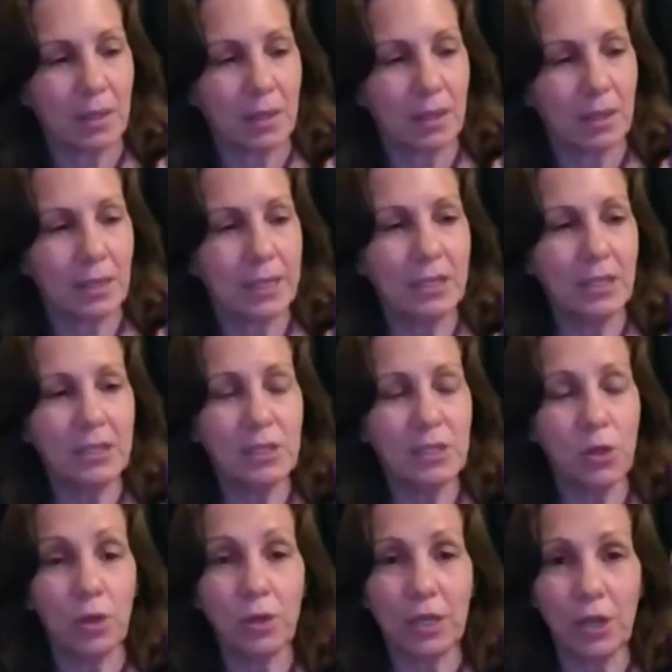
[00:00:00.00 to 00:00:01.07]
like, these
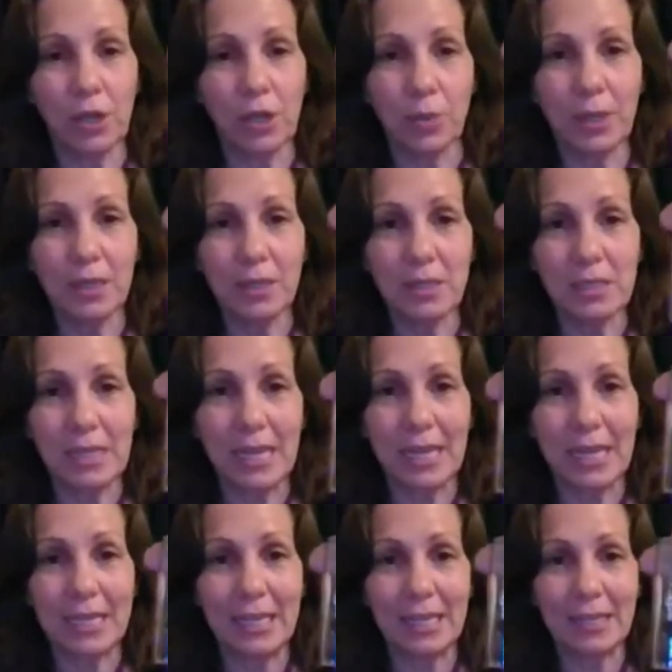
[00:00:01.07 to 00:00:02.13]
are earrings
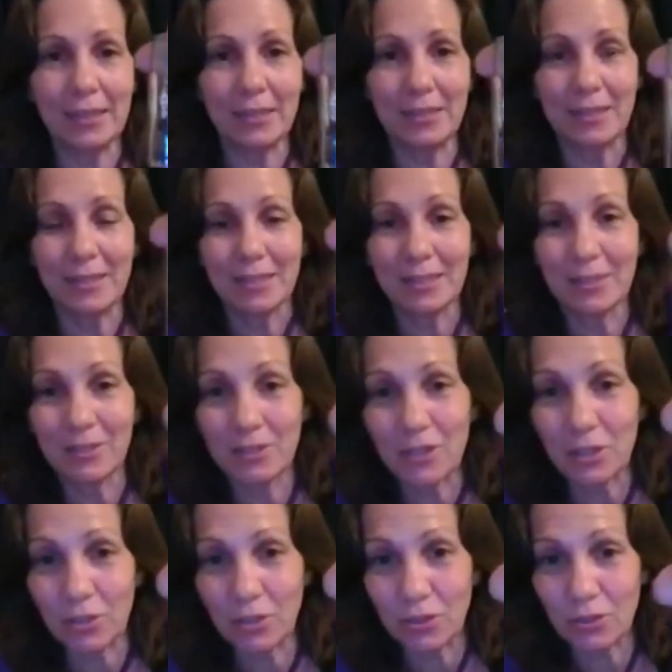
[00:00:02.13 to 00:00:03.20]
hanging. They're so
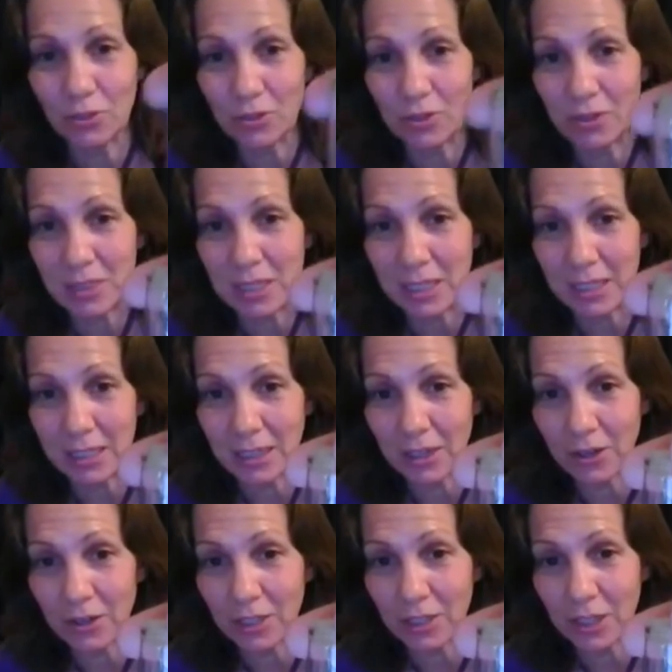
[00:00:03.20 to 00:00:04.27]
cute. You see, they're
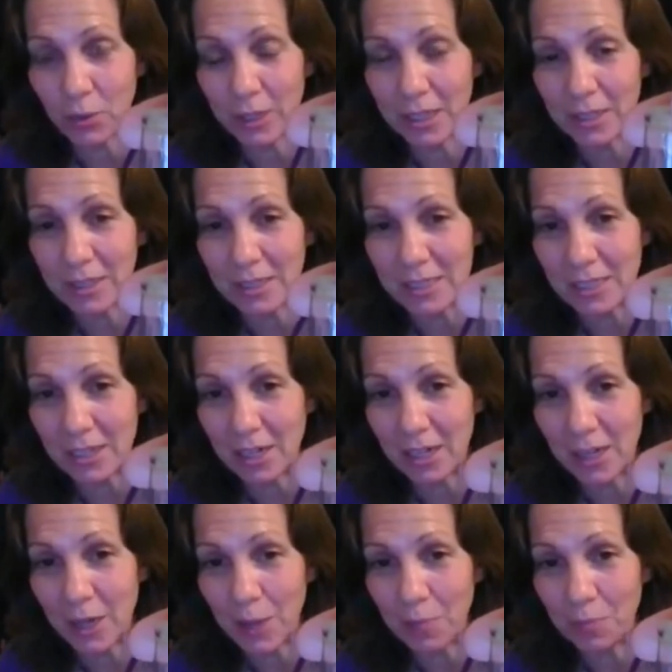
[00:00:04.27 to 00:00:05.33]
earrings
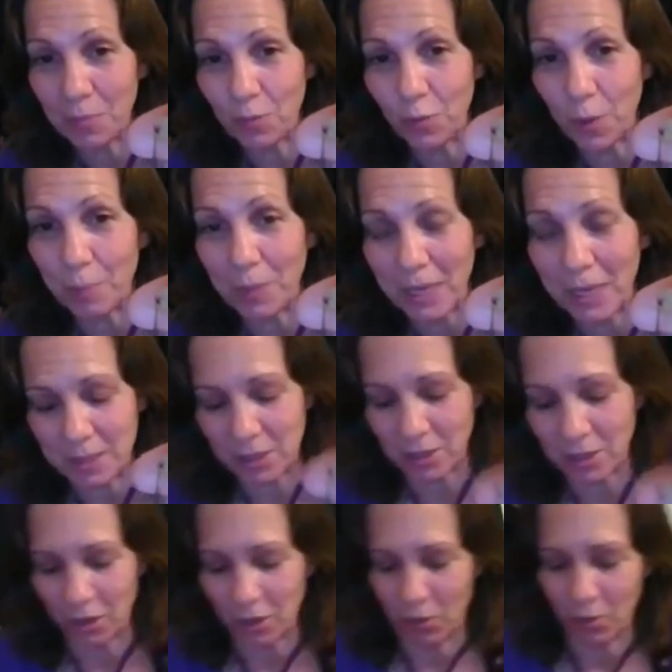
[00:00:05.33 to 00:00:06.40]
um, from
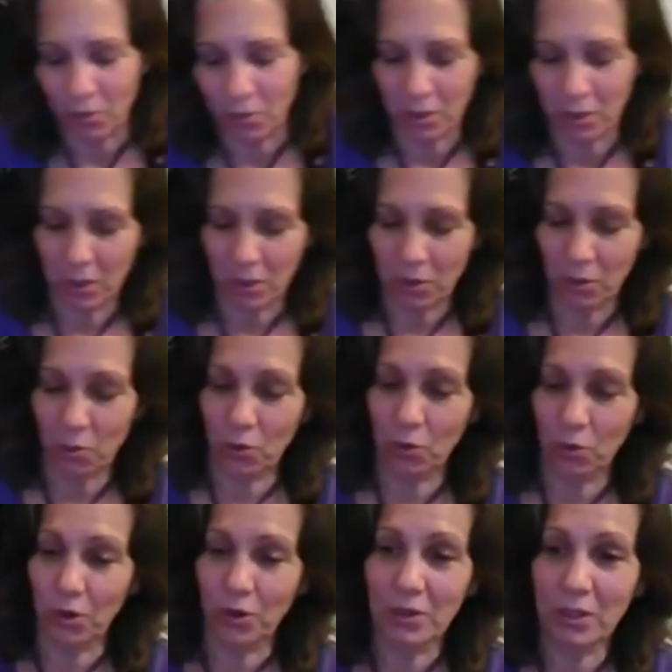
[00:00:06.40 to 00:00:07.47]
Mexico,
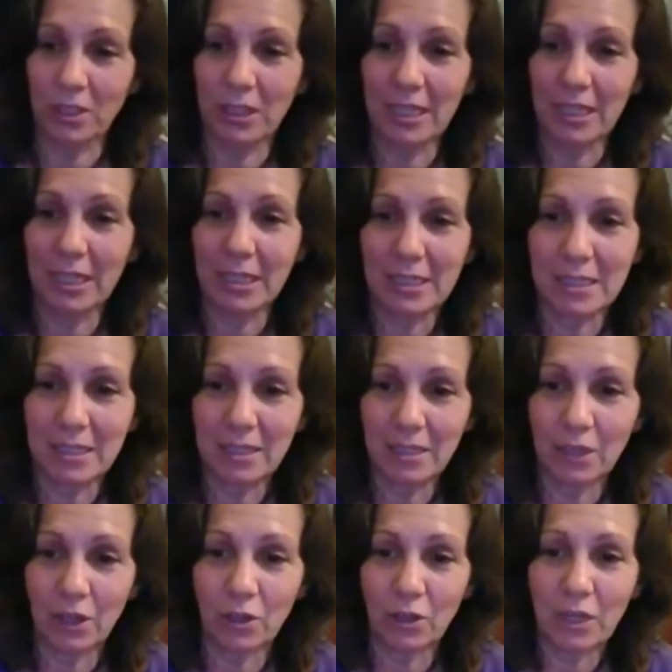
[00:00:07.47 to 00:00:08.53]
or these, you
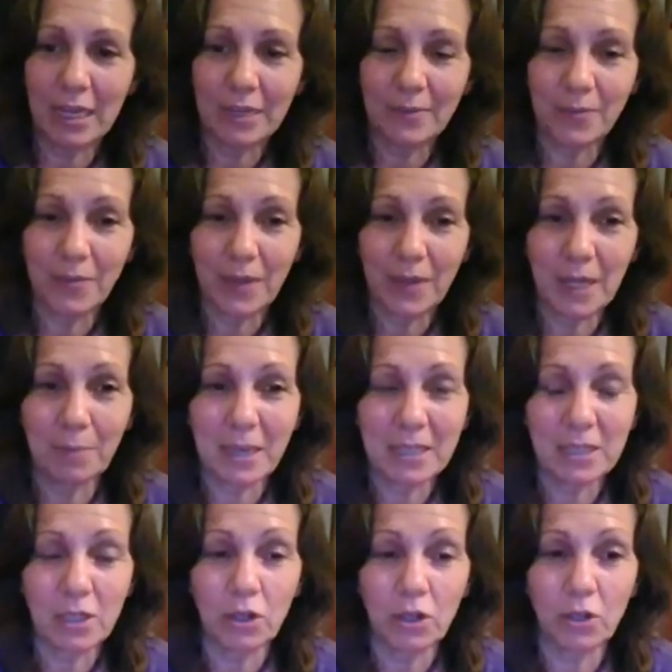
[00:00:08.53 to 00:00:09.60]
know, they, in
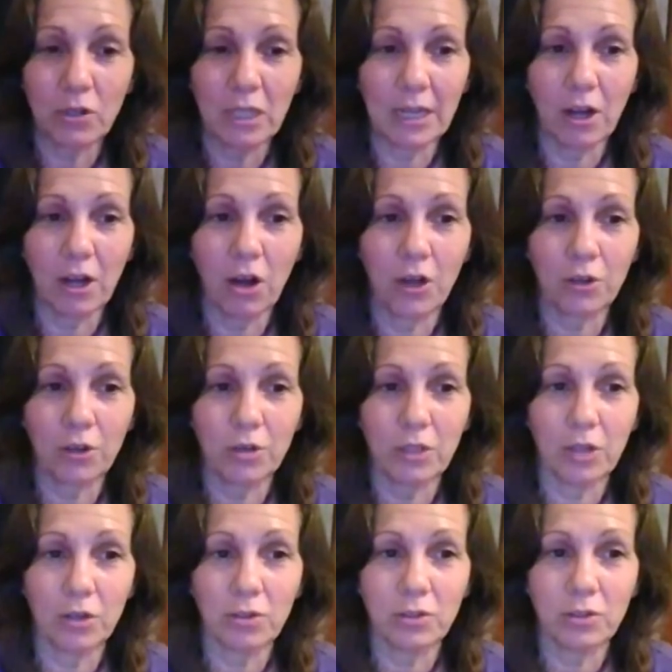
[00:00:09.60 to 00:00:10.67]
Mexico, they honor
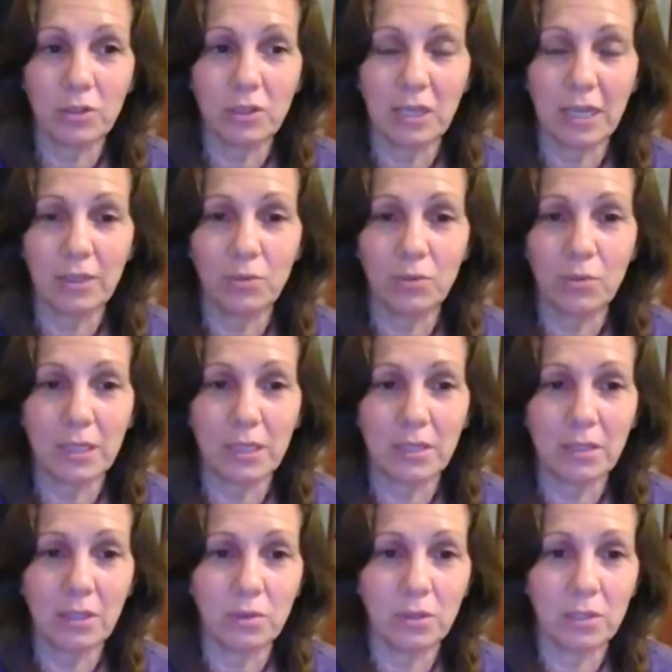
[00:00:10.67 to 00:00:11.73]
their dead. Wait,
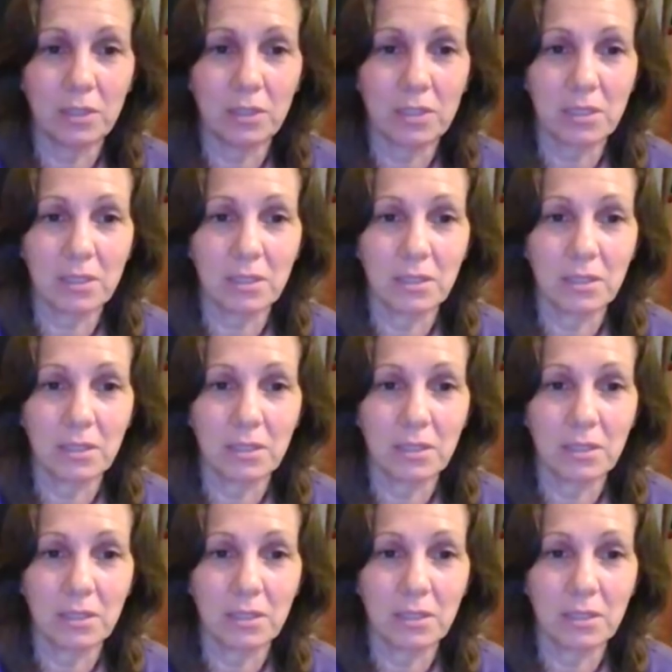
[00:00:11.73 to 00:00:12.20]
here it is.